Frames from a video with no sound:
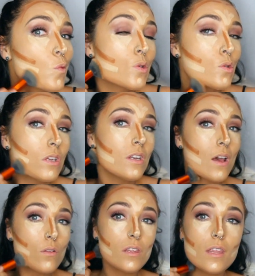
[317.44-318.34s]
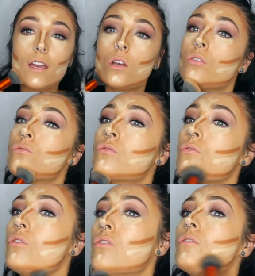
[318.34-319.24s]
So now that that
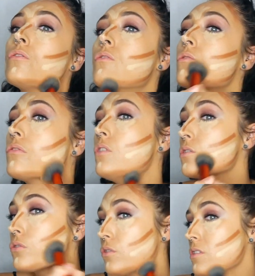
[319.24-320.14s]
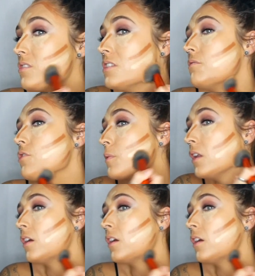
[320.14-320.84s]
contour has got the serum in